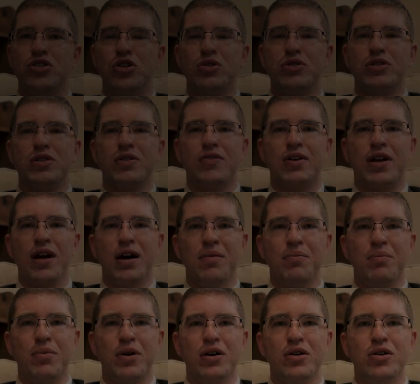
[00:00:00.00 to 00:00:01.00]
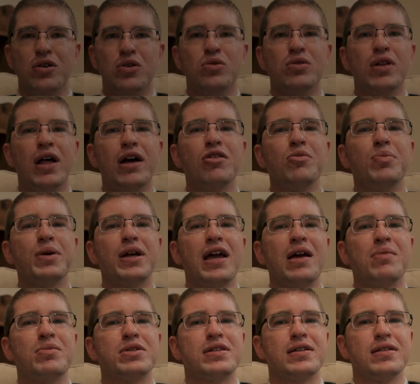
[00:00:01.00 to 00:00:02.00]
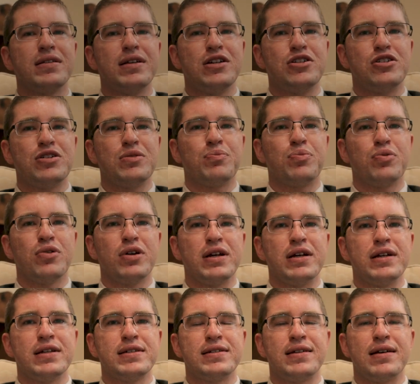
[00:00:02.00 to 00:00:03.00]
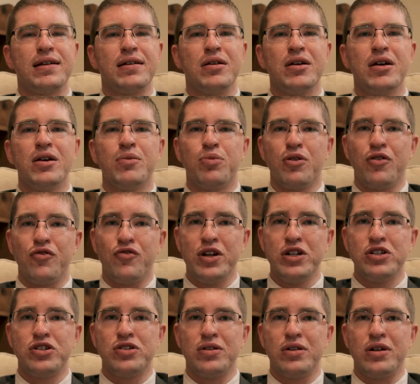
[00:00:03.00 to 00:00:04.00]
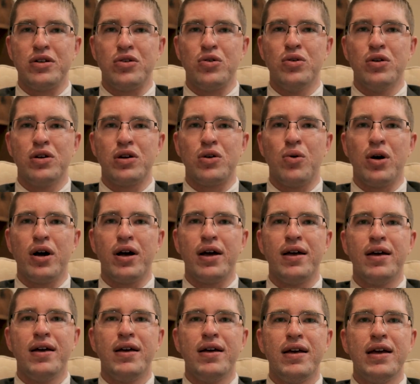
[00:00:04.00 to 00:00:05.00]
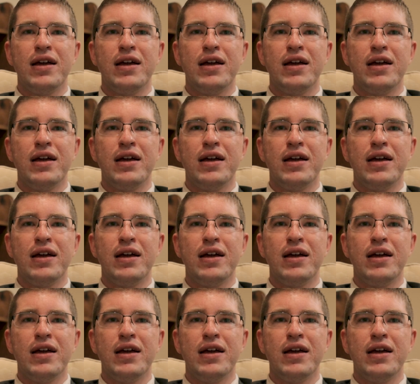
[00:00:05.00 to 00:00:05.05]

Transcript: Joseph Gamba, who later became a Salesian priest and provincial in Uruguay,